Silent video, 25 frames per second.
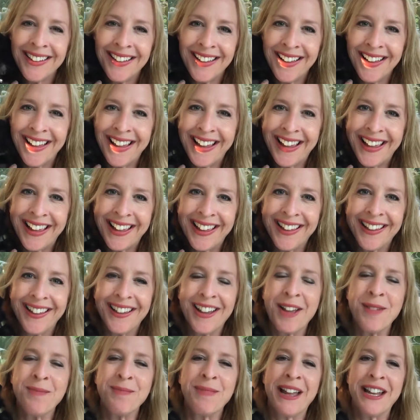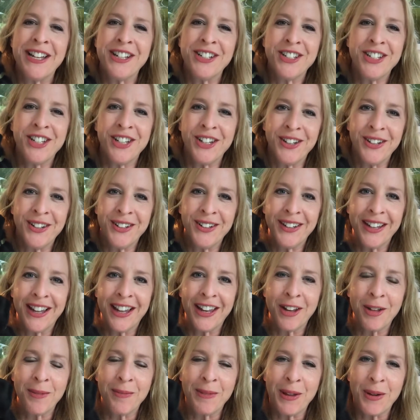Hiya, I'm Paige Toon
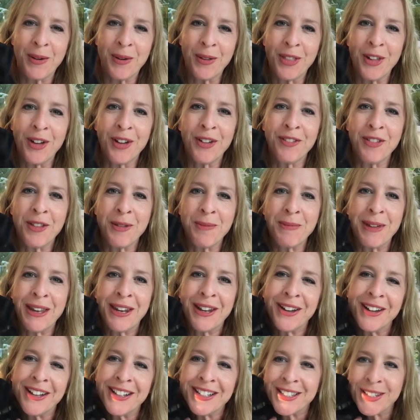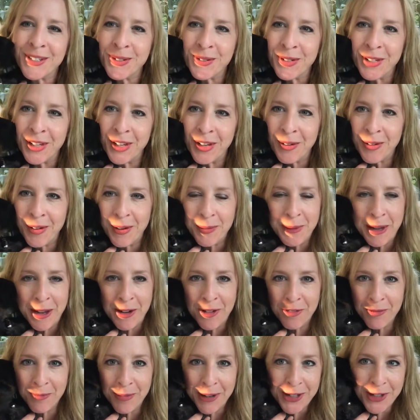and I'm the author of The Minute I Saw You. I'm
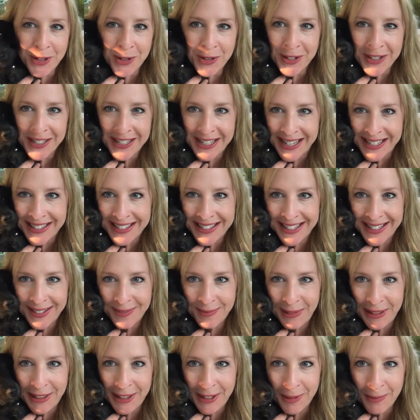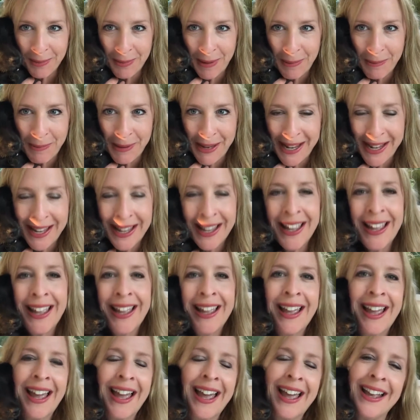here with my dog Tessa, my little puppy,
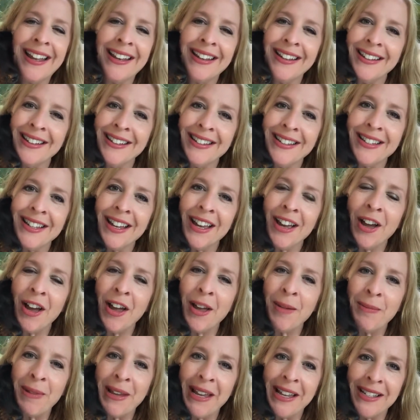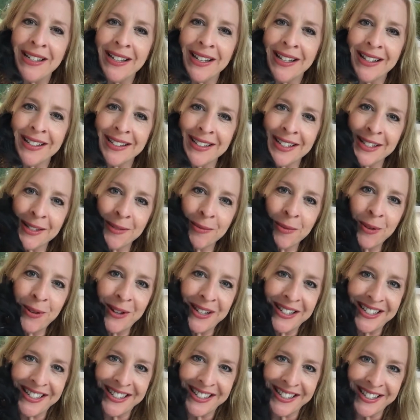and I'm here to answer some
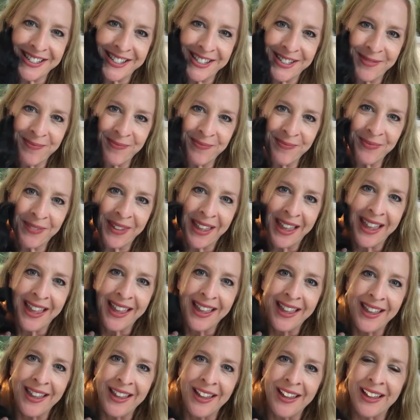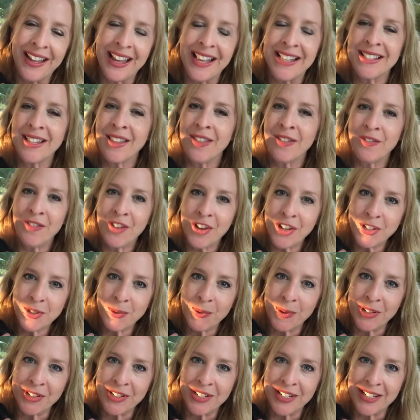questions. Okay, so the first
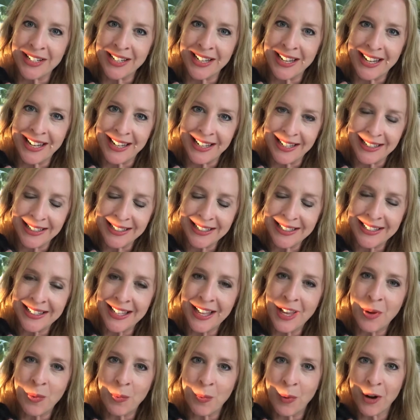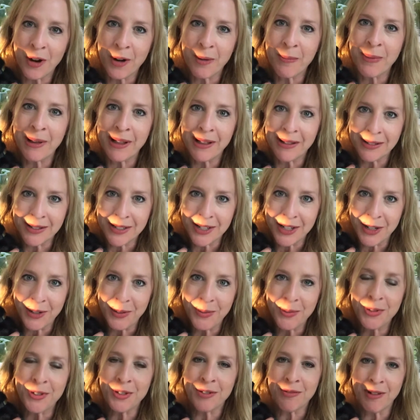question is, what compelled
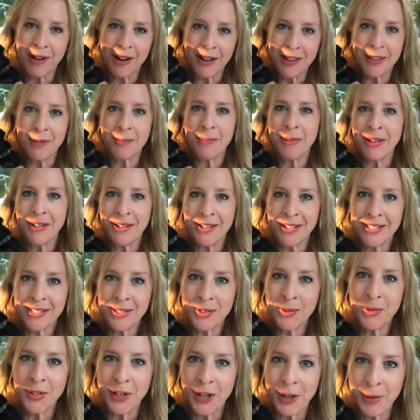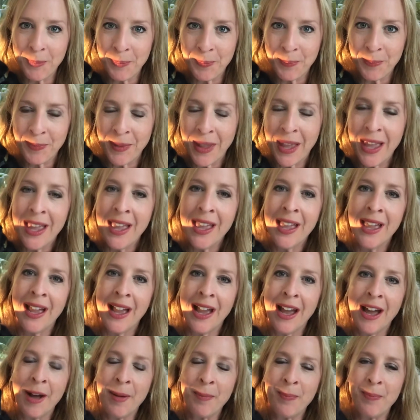you to write The Minute I Saw You?
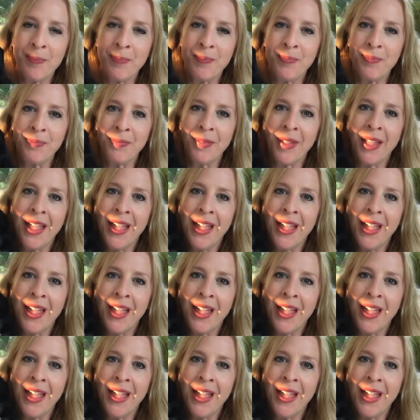I